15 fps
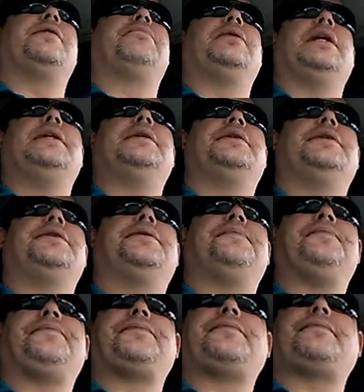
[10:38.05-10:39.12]
other places
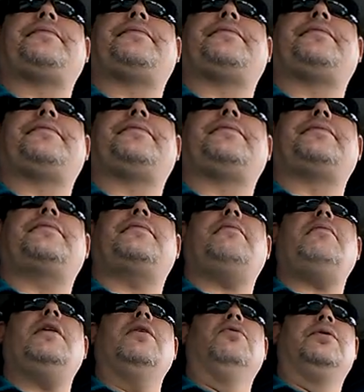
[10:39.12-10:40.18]

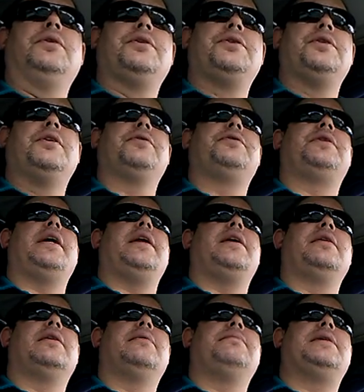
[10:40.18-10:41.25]
where there's no state
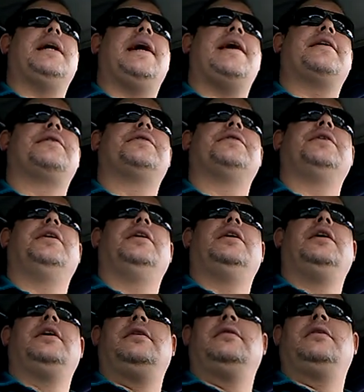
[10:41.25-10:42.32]
income tax,
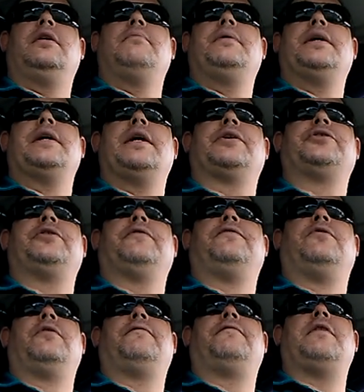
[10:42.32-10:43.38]
there'll be an extra
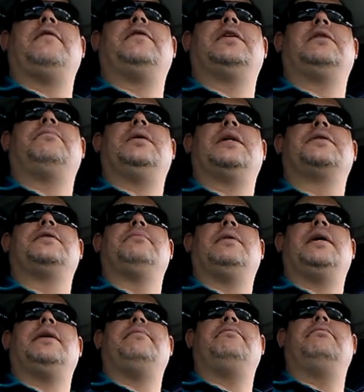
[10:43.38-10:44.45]
$400 or $500 in
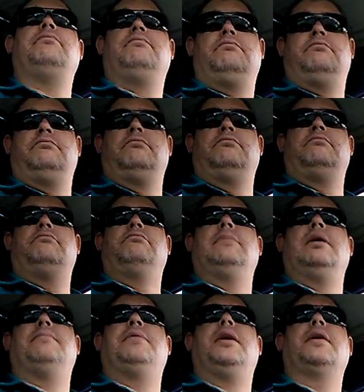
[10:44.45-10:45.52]
my
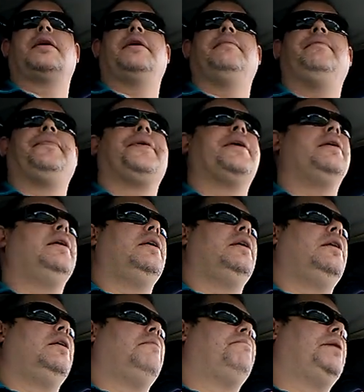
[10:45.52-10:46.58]
pocket.
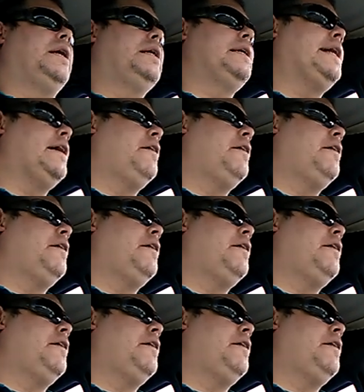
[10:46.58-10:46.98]
But